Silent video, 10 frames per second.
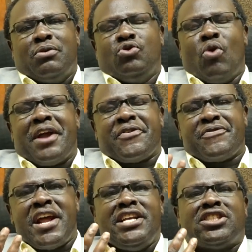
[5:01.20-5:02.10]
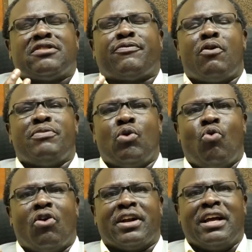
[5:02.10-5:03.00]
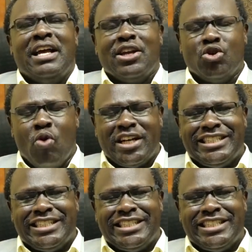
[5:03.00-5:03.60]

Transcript: you are raised from the water, you are